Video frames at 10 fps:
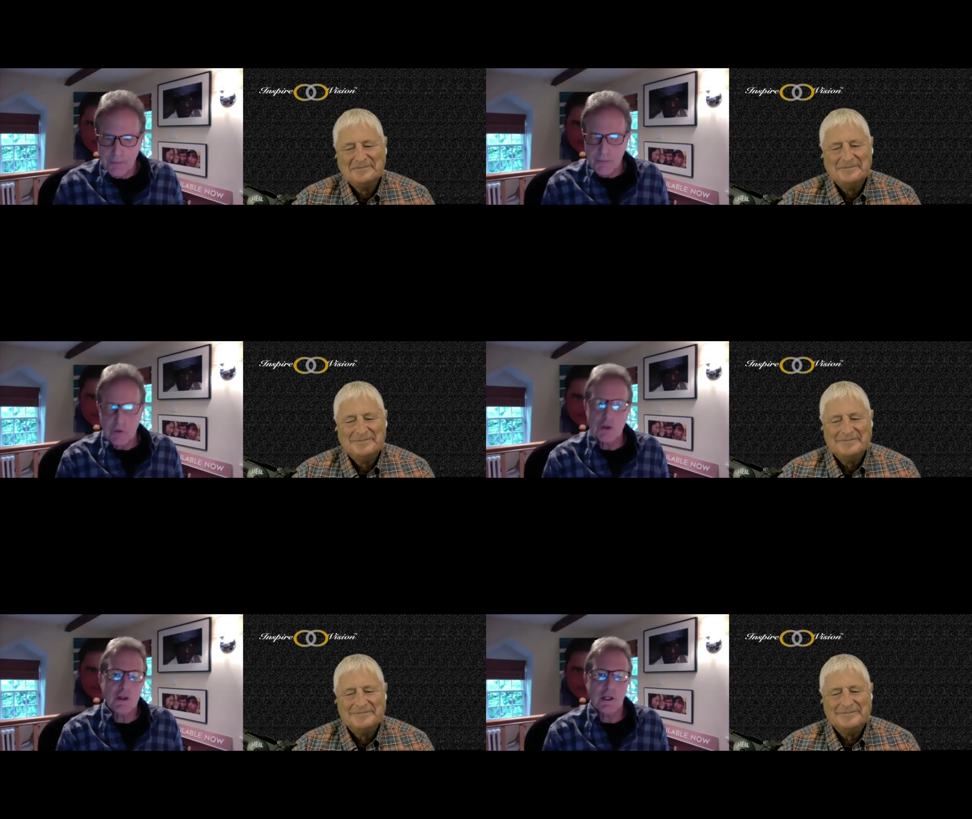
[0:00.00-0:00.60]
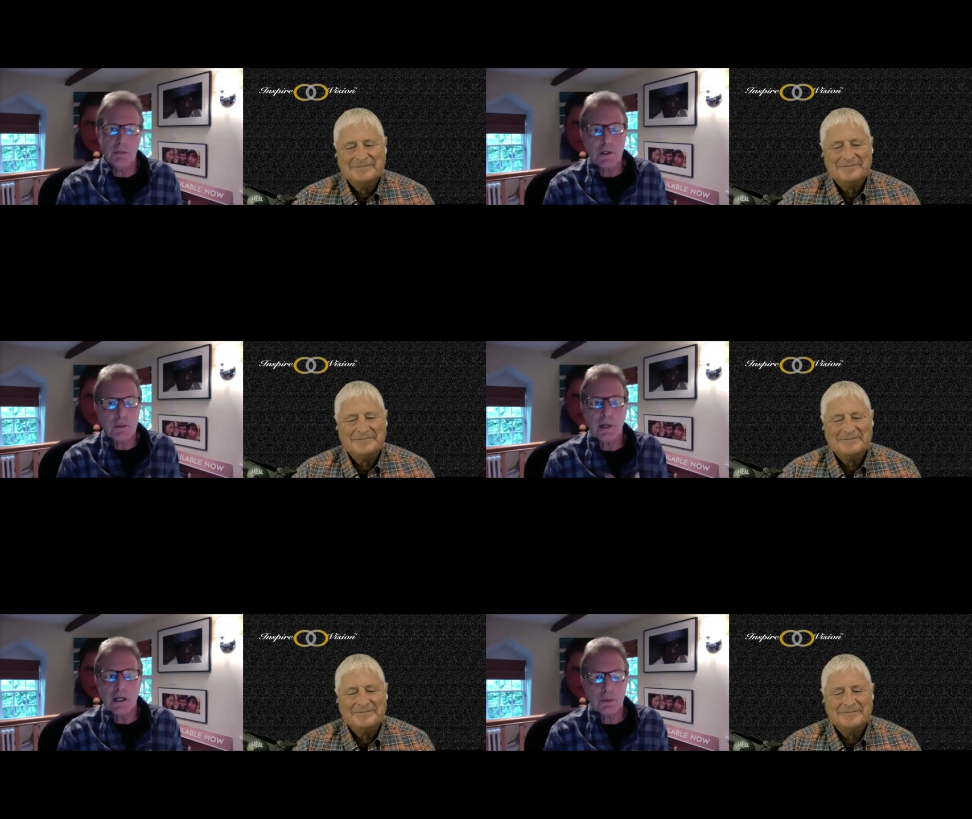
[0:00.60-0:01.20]
Speaker 1: So she got a
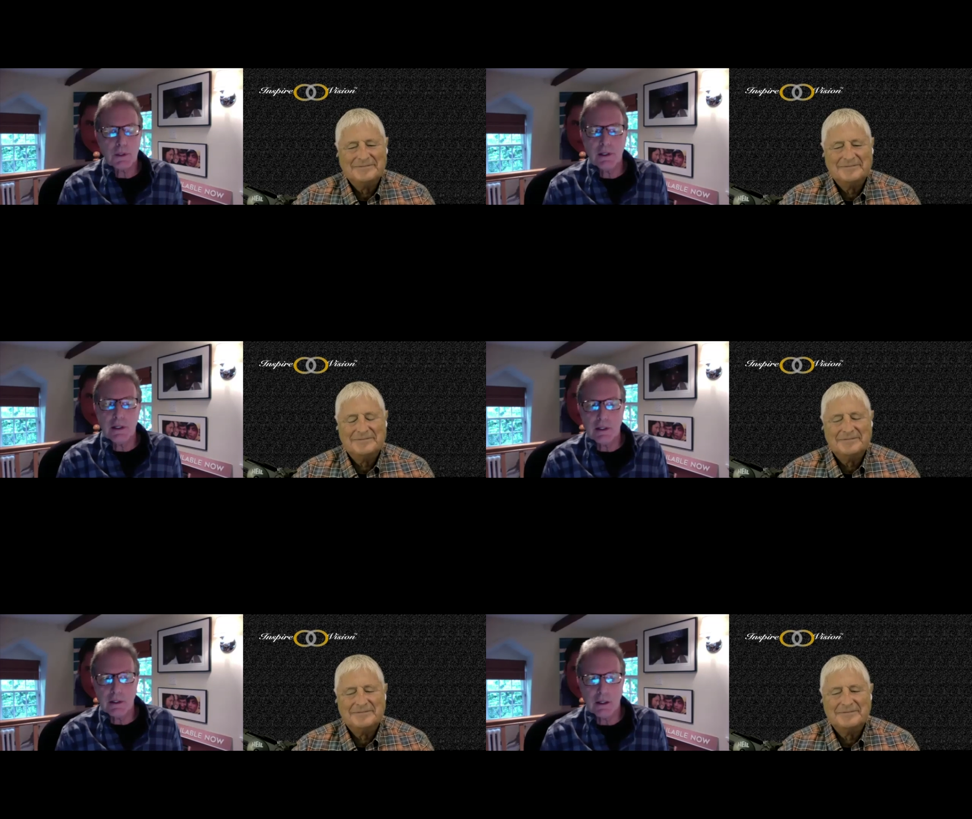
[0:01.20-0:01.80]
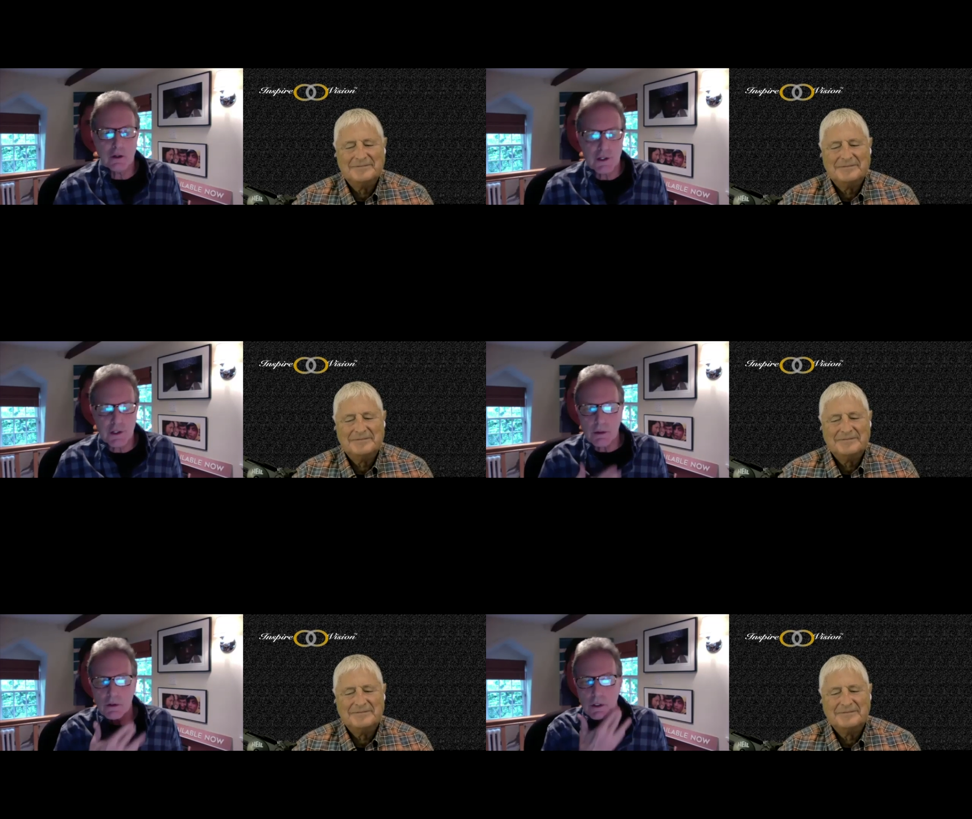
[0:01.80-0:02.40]
mismatched bikini on.
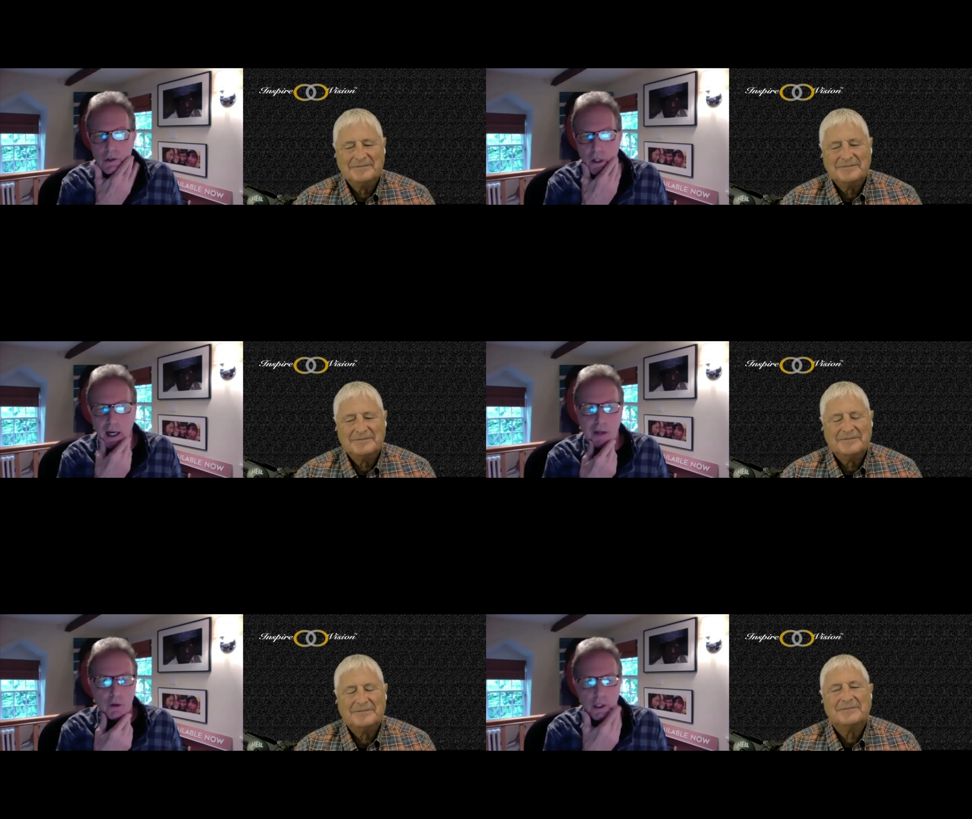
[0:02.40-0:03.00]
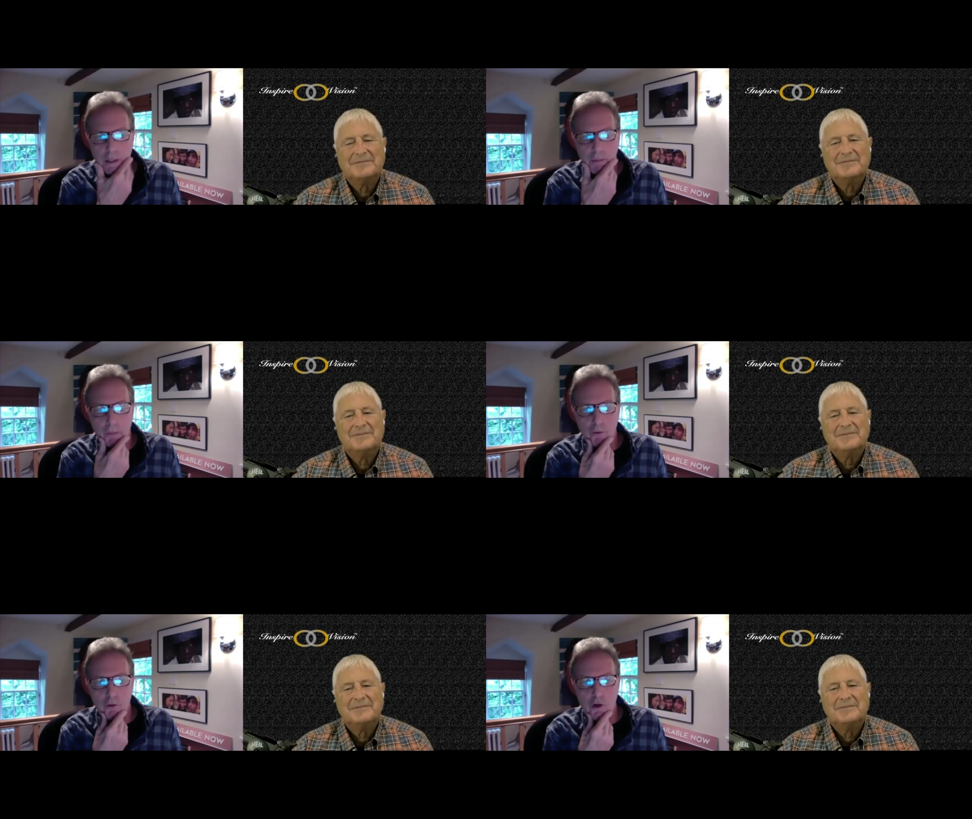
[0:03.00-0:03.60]
She's she's lathering him up
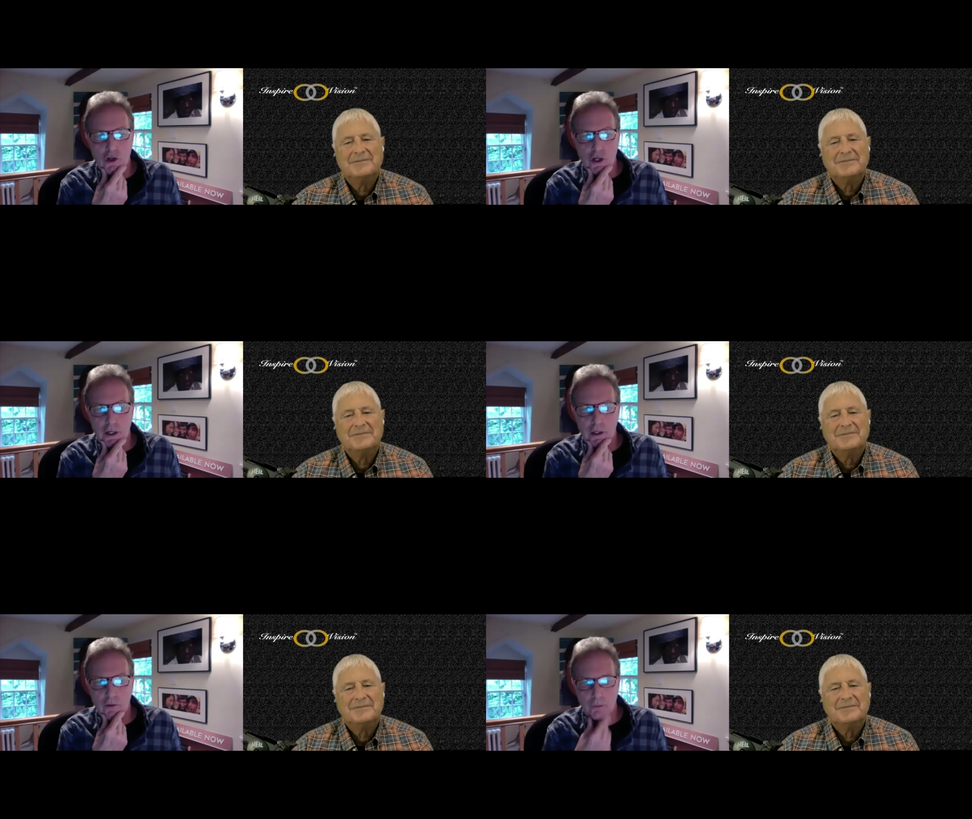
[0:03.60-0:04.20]
for a shave,